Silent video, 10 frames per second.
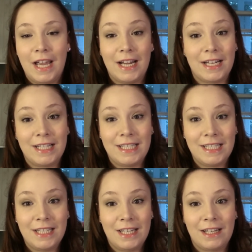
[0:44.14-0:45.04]
And I
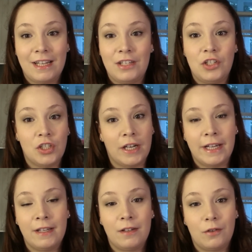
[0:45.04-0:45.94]
did get a
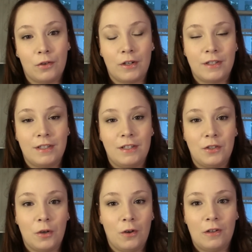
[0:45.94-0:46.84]
giant
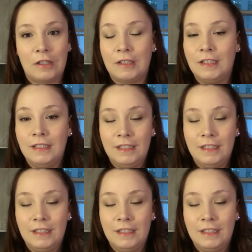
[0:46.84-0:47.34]
cross-stitch haul